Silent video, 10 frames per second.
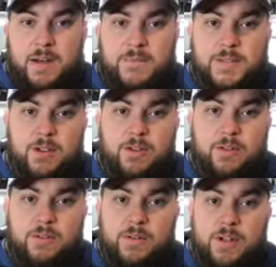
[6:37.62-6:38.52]

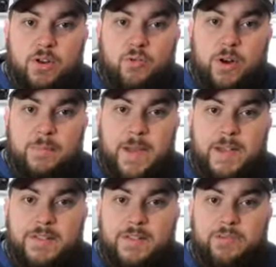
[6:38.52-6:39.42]
So wear
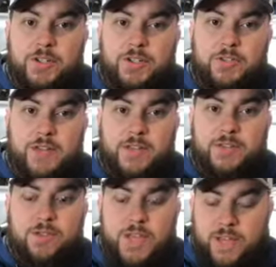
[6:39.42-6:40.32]
masks when you're doing that.
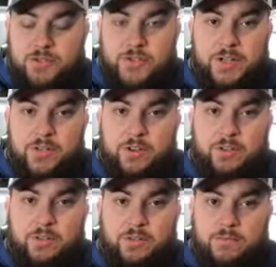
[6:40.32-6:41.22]
So you can treat your
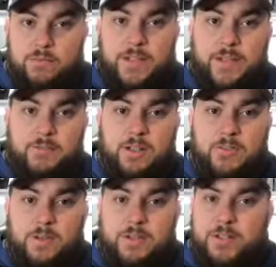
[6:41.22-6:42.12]
own reclaimed
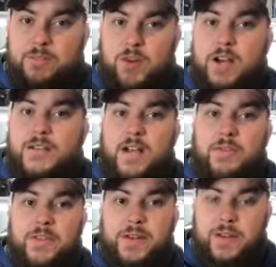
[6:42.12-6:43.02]
lumber. There's products
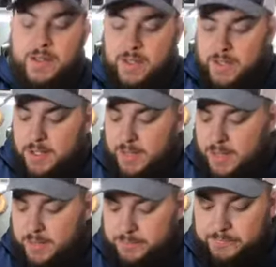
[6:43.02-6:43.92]
out there.
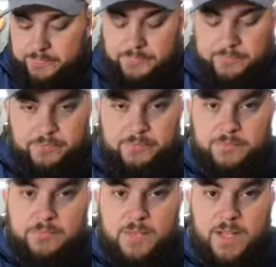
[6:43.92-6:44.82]

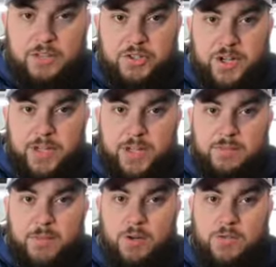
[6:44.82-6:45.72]
I'll try
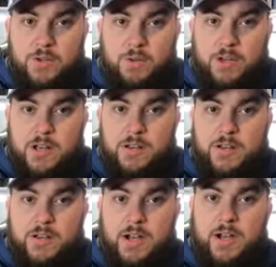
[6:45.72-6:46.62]
to post one
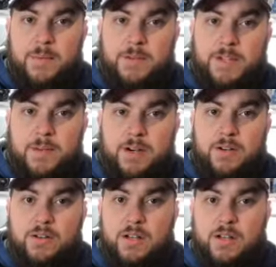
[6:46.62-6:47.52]
maybe
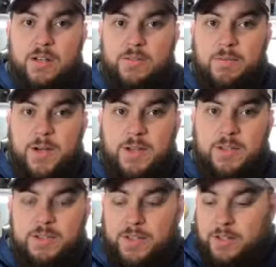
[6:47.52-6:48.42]
tomorrow of a product
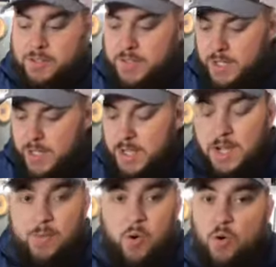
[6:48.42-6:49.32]
that you can use,
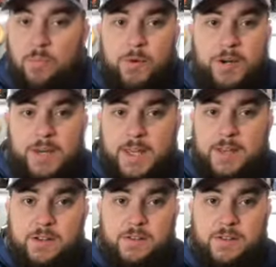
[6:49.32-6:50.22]
or put it in a
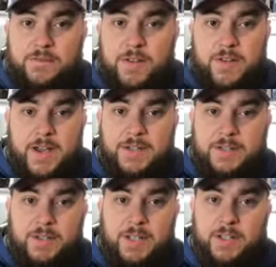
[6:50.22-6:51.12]
kiln if you have access
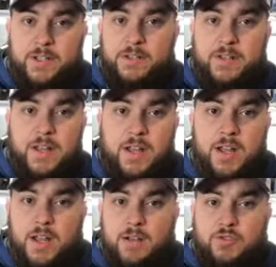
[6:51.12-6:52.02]
to a kiln.
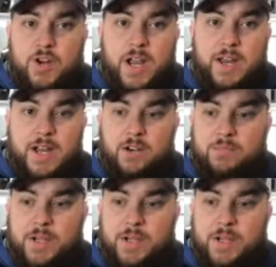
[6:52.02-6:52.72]
Dry it out.